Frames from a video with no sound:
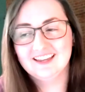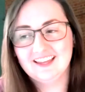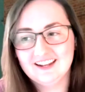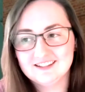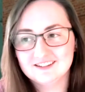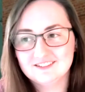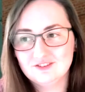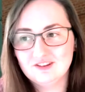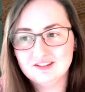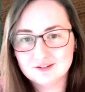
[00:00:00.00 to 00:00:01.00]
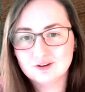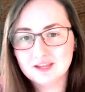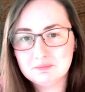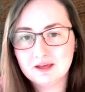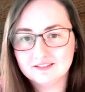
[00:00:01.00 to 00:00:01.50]
And it's a
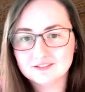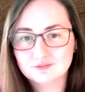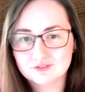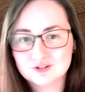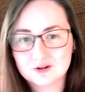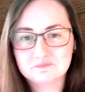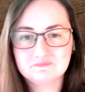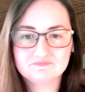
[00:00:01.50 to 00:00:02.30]
tricky balance for sure.